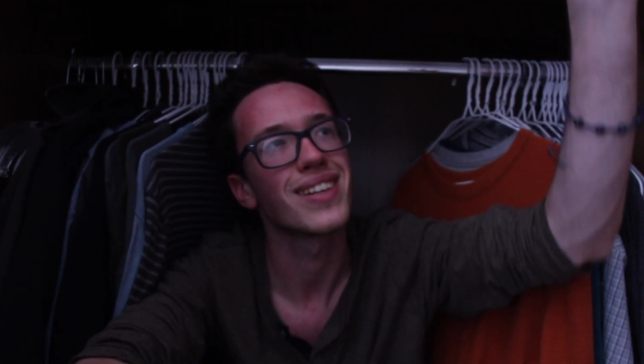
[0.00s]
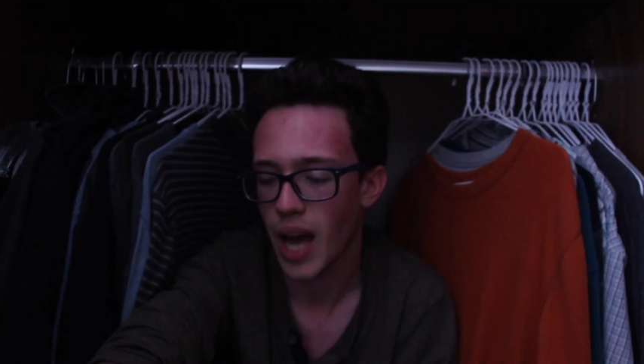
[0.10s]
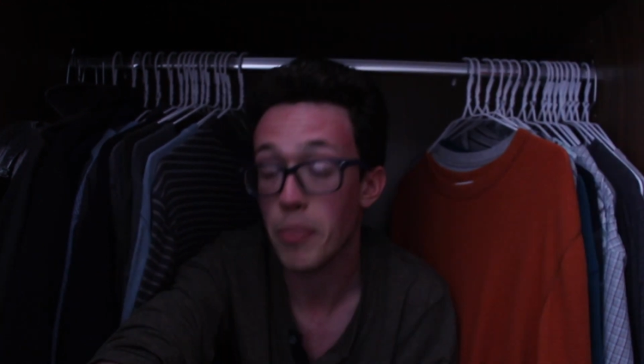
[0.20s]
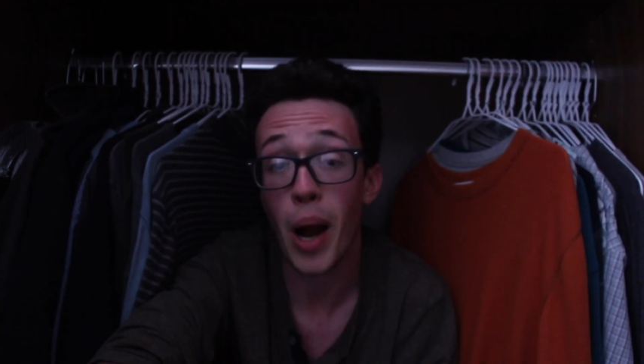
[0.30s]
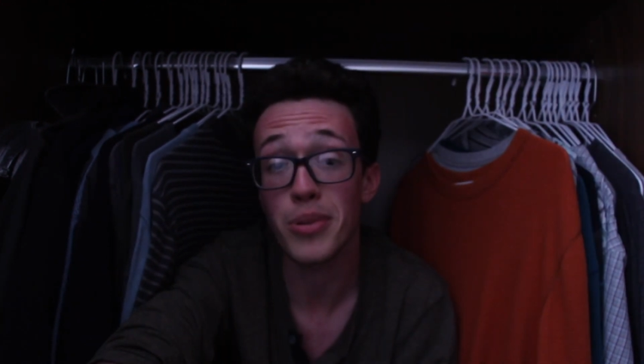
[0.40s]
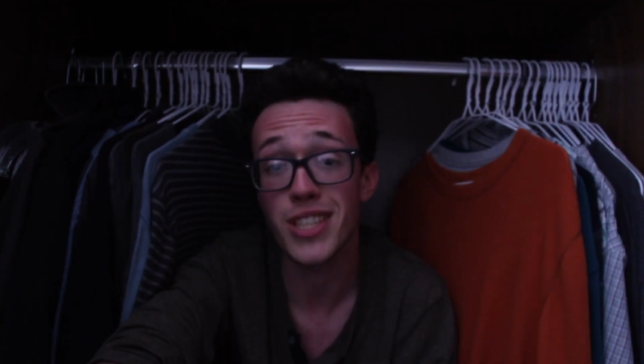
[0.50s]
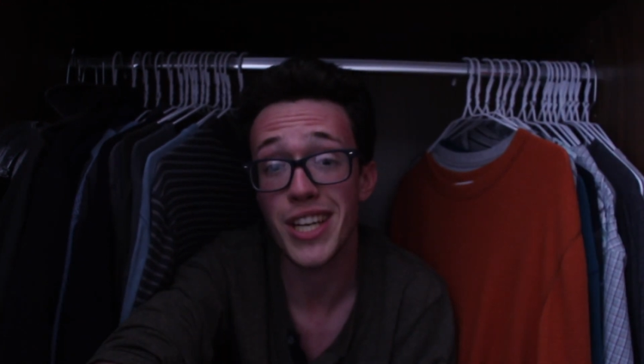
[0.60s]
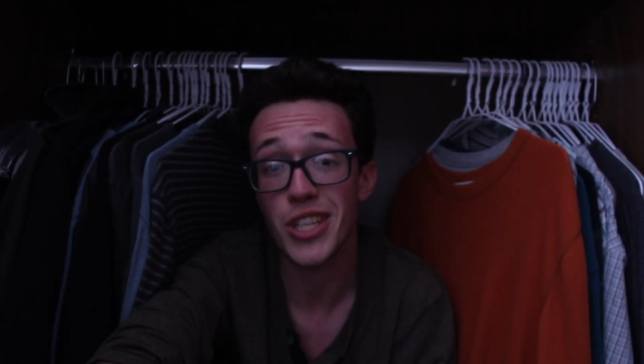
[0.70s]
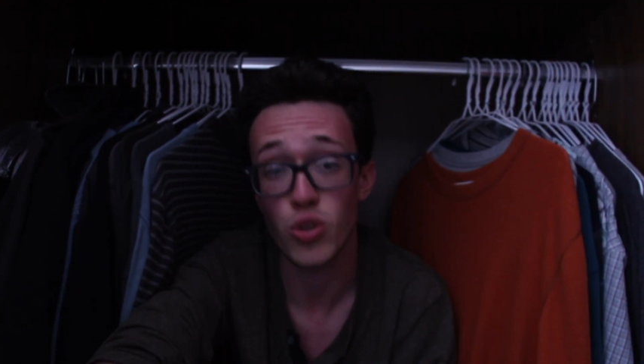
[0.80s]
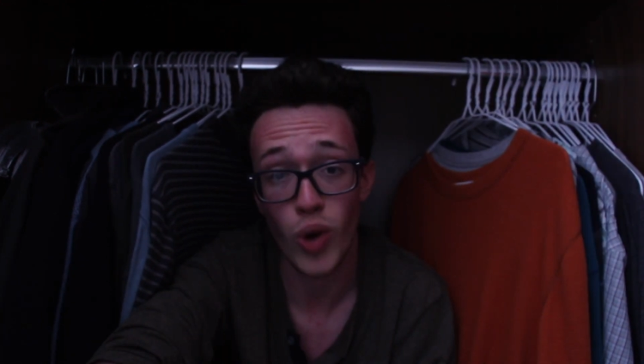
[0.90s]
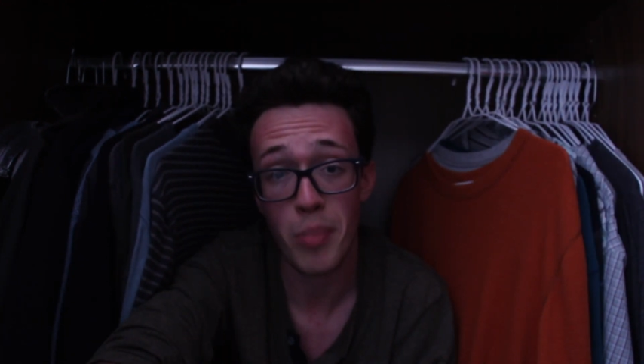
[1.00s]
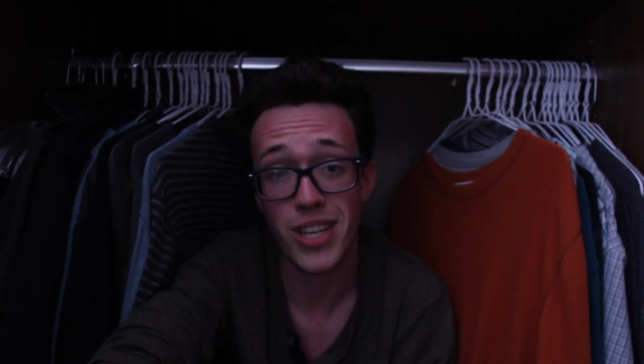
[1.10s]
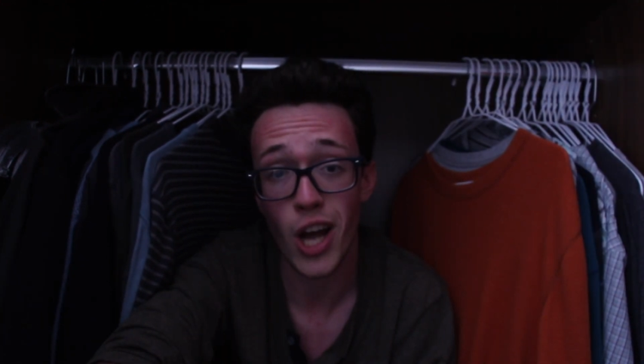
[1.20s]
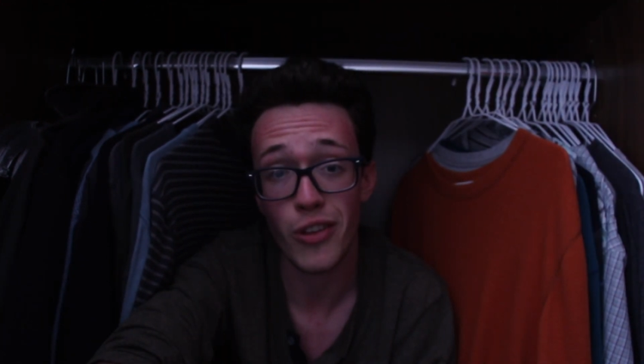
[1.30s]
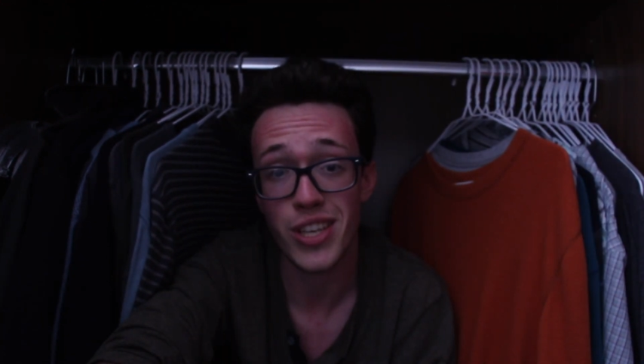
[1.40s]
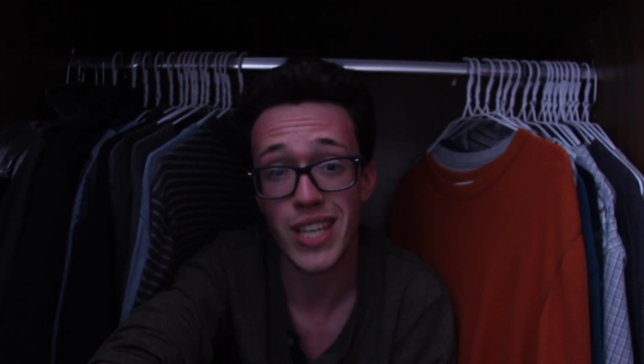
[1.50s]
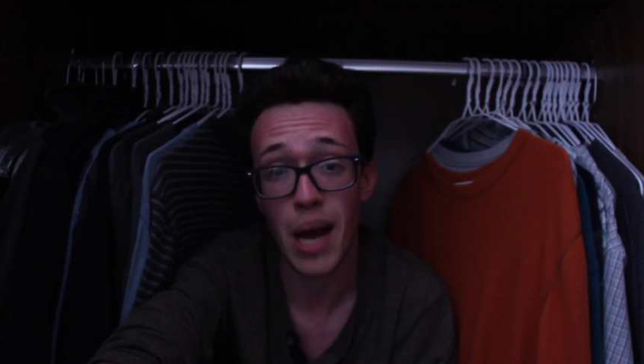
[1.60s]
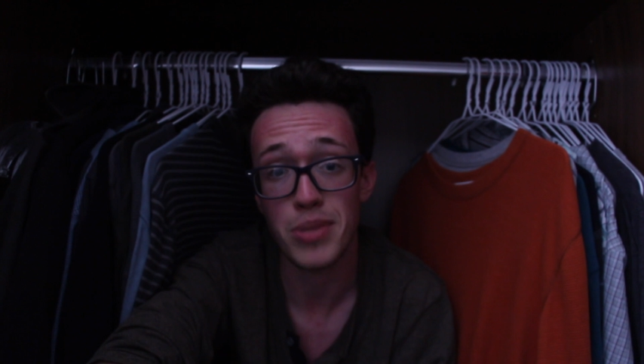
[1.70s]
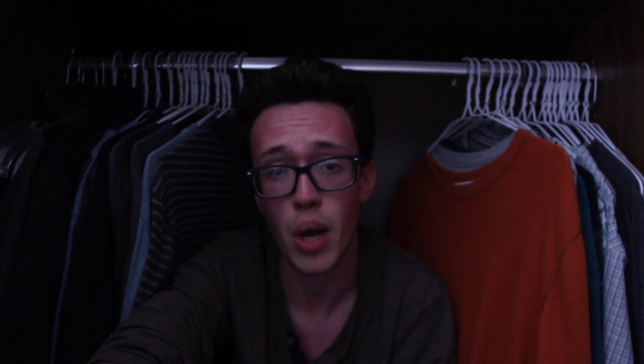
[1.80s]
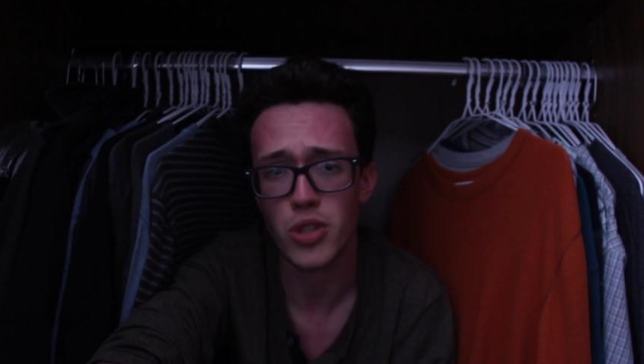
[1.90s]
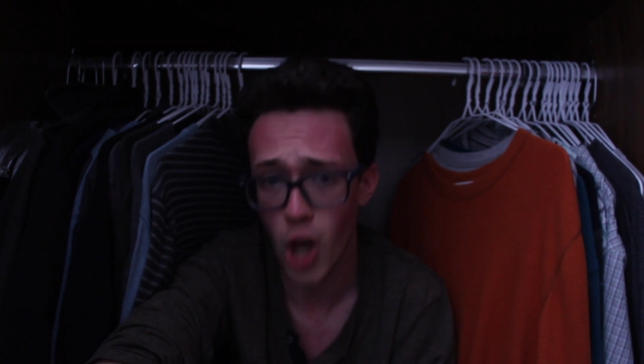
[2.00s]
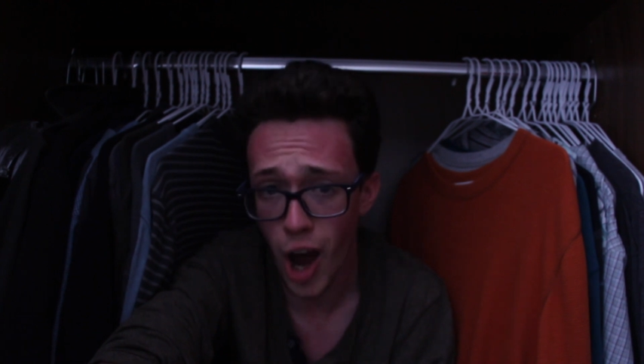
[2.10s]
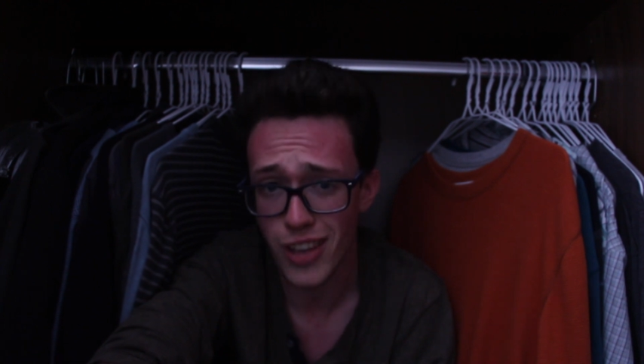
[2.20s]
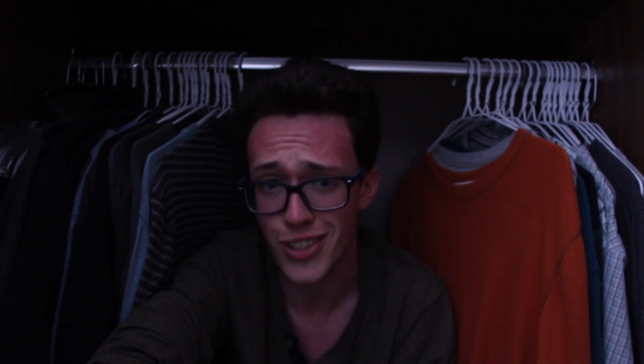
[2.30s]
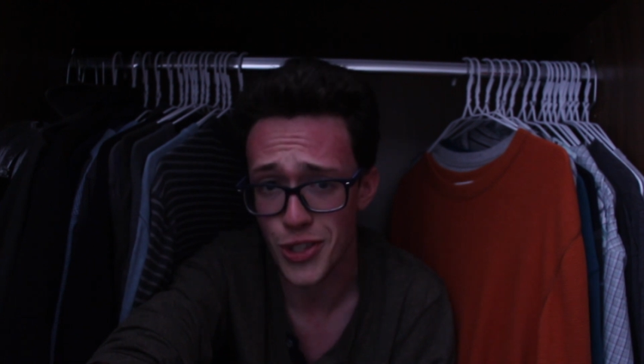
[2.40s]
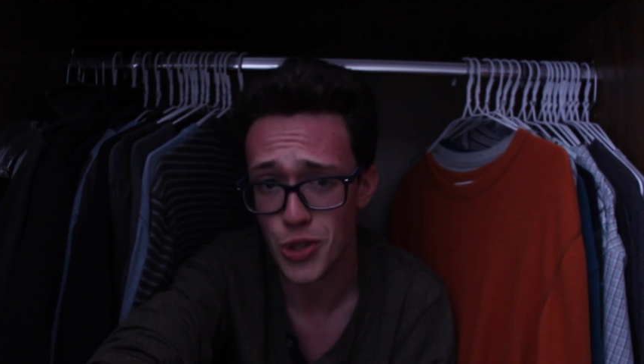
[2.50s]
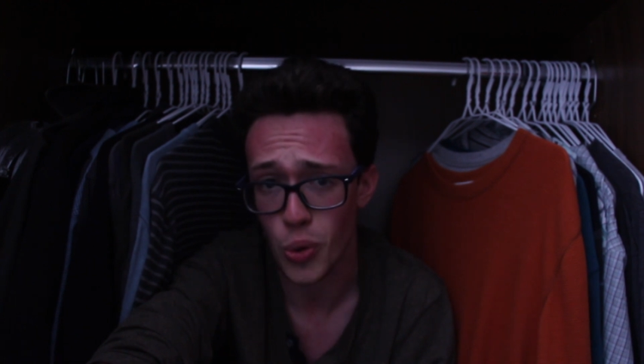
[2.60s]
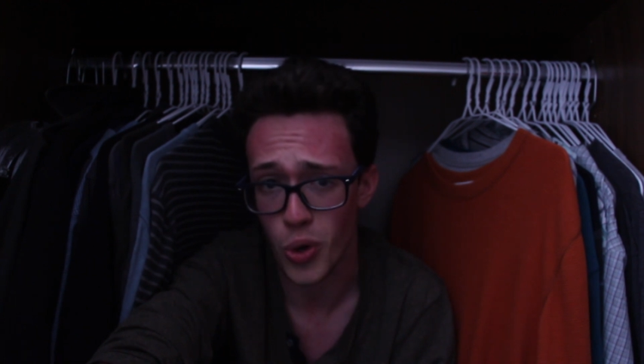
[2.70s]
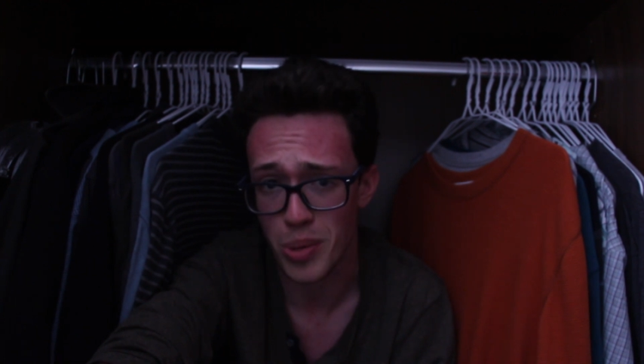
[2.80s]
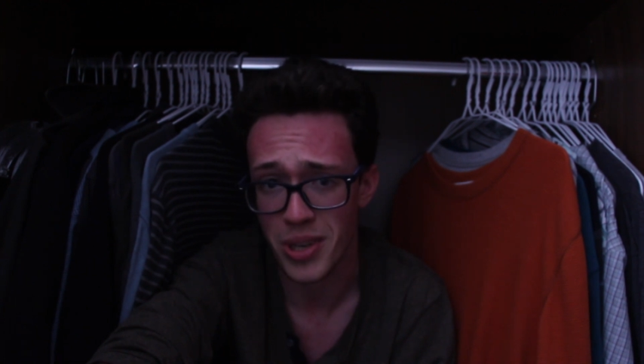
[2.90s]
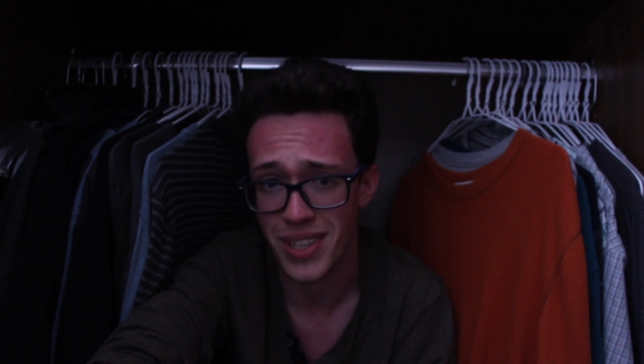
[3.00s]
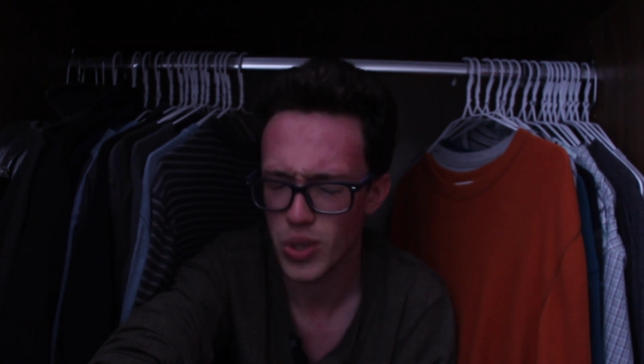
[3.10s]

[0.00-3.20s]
I probably did it to remedy all the times I was caught in a storm,